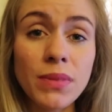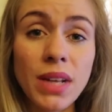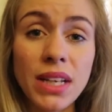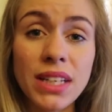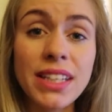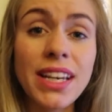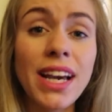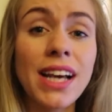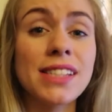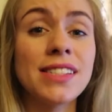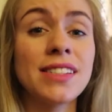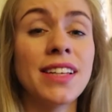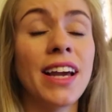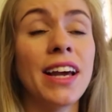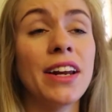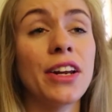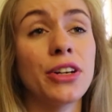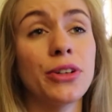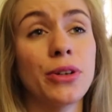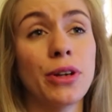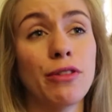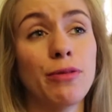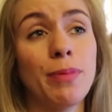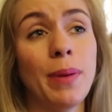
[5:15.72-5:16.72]
yeah,
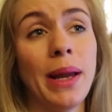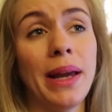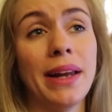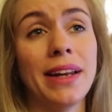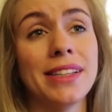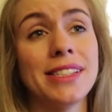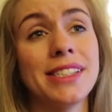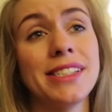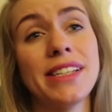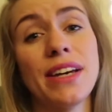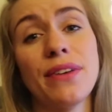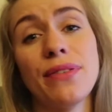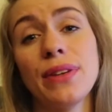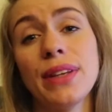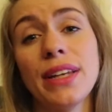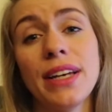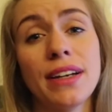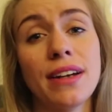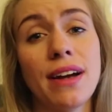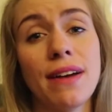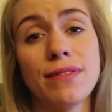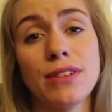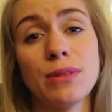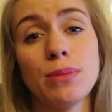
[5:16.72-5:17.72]
sciatic nerve pain, it's definitely
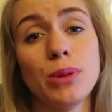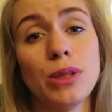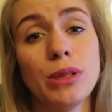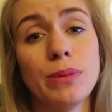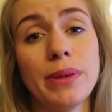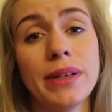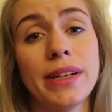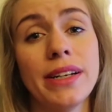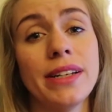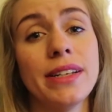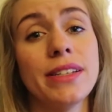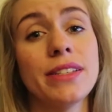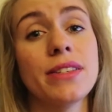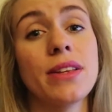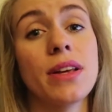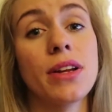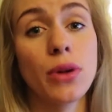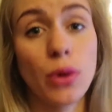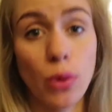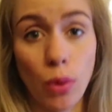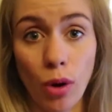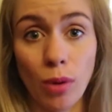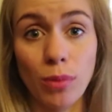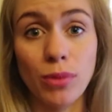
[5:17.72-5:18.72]
uncomfortable, but it is
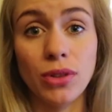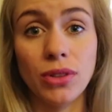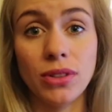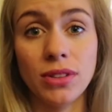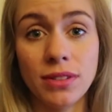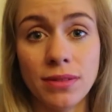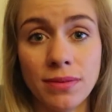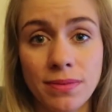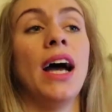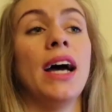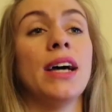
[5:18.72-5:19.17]
normal.